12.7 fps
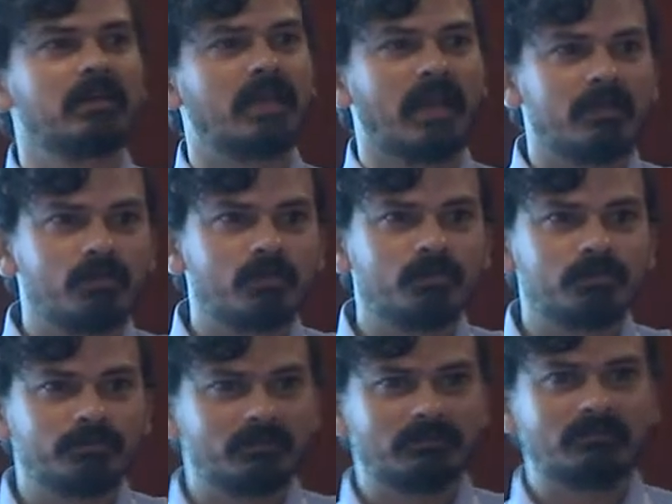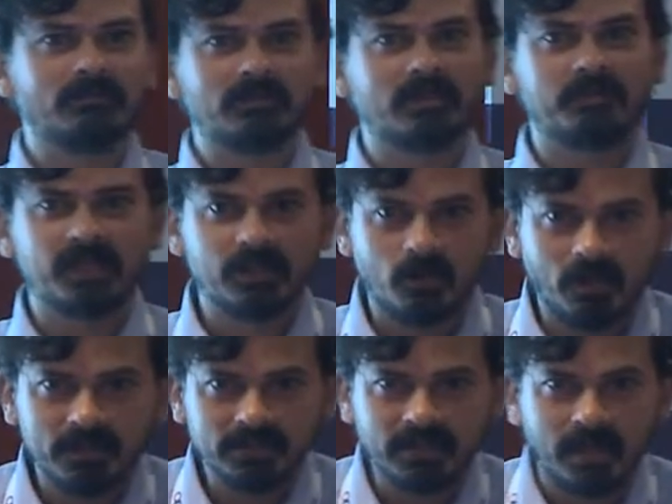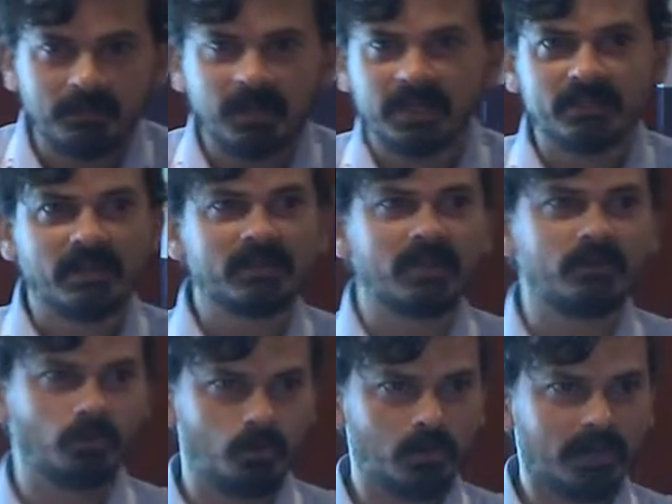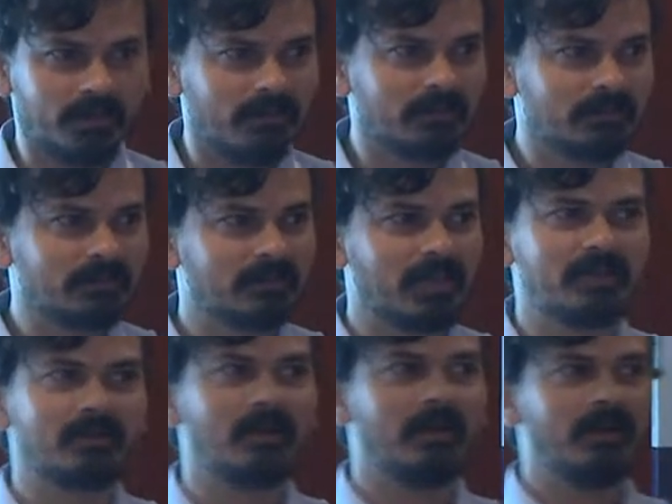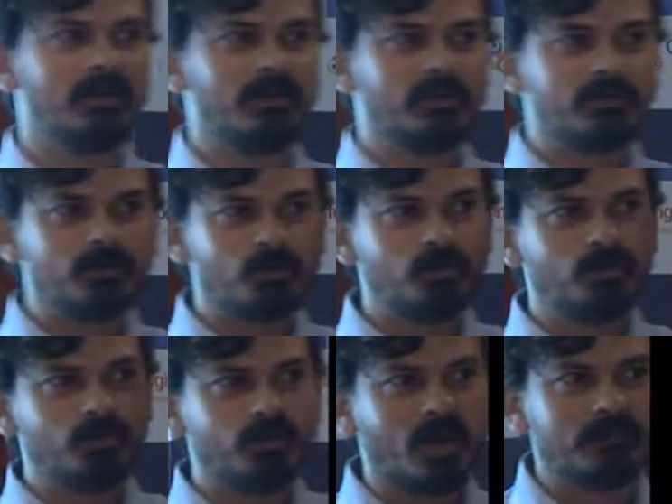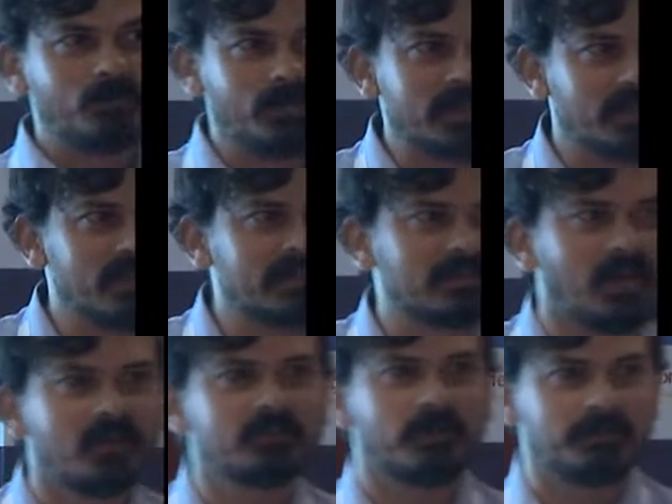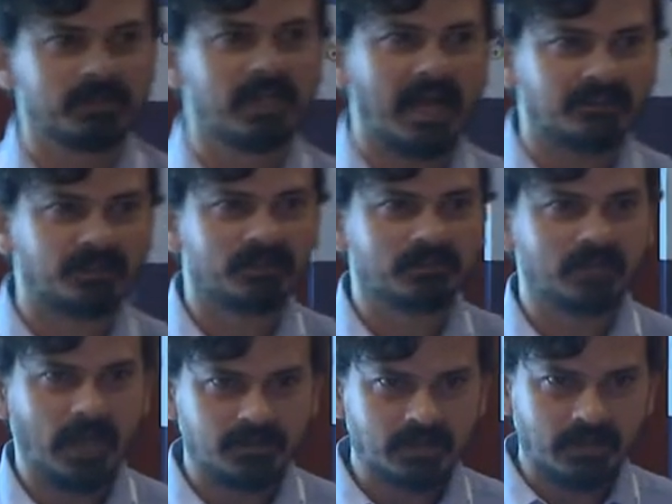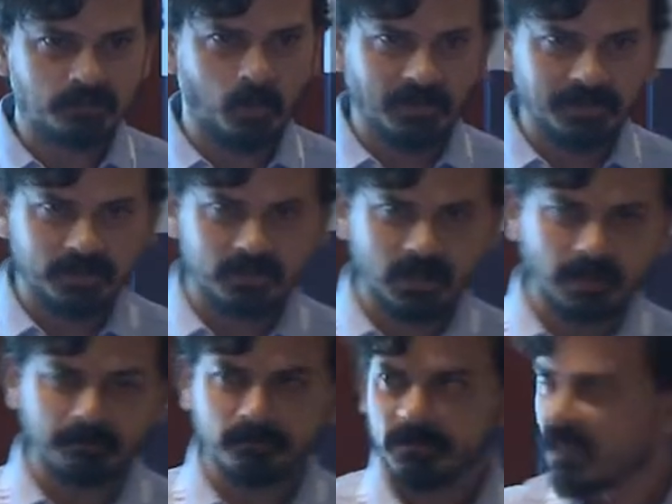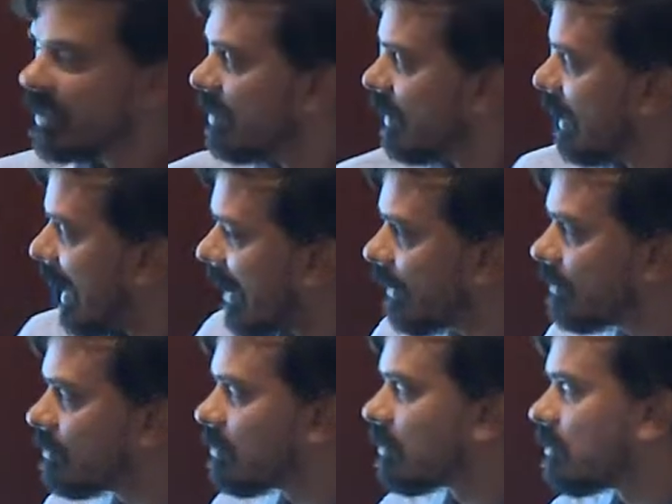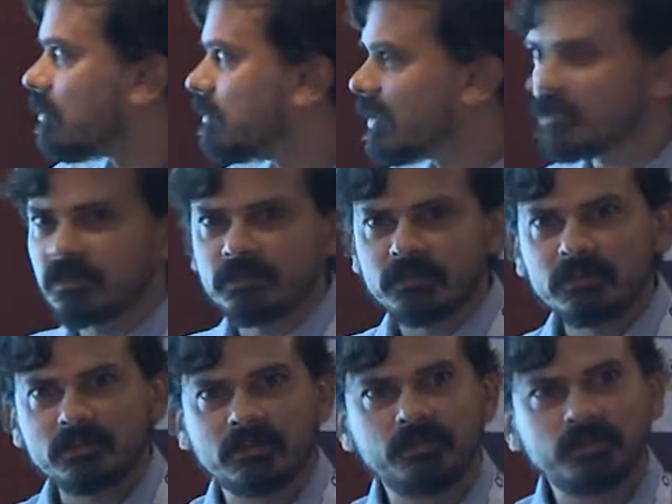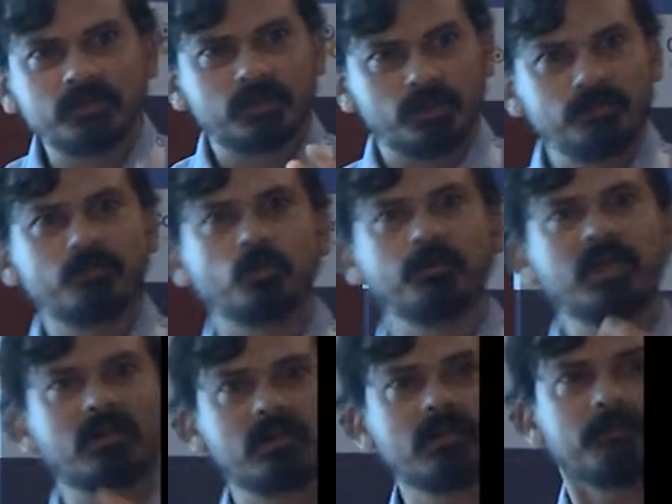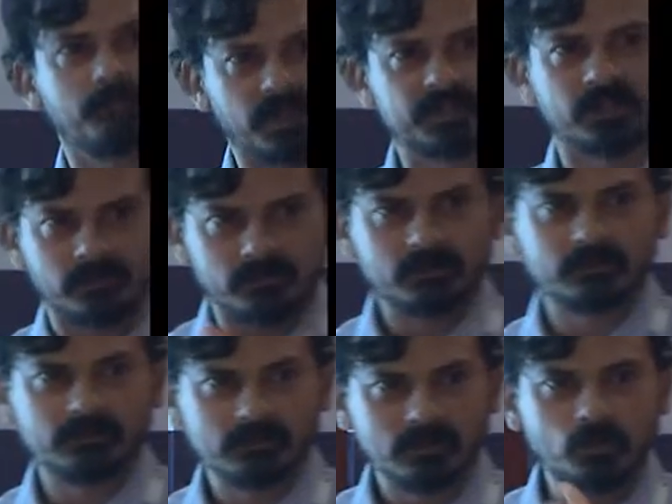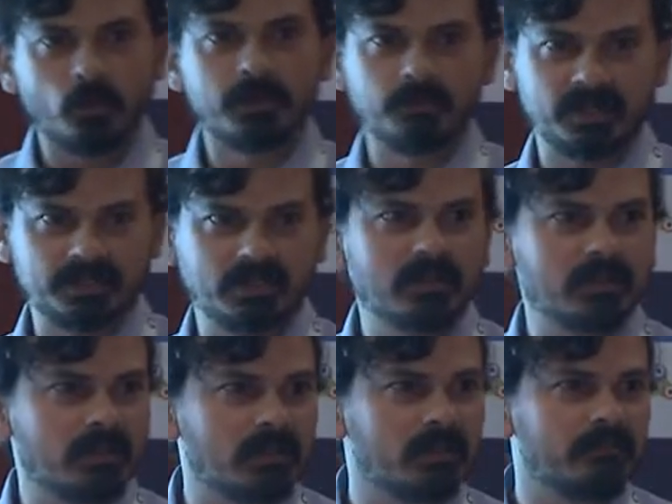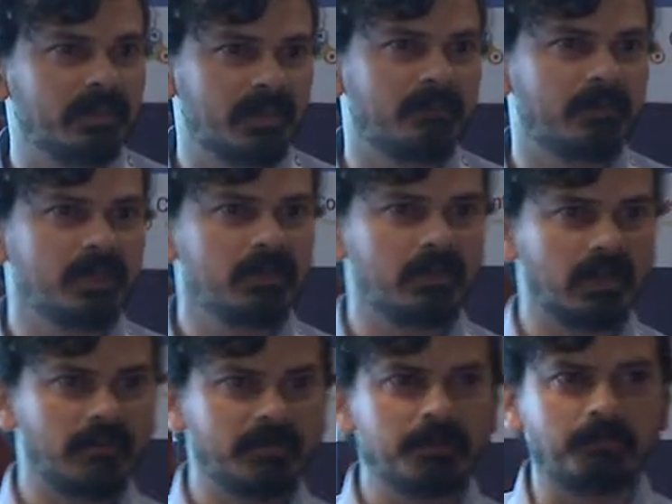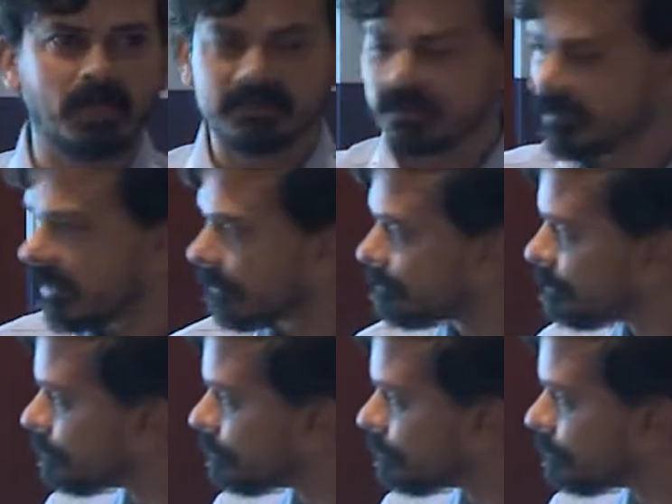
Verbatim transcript: Can you, something wrong is happening there. Can you look at it, right? You, you have to literally start from scratch at that point in time. And data scientists seem, seem to be under pressure, growing pressure uh, with every, every passing day.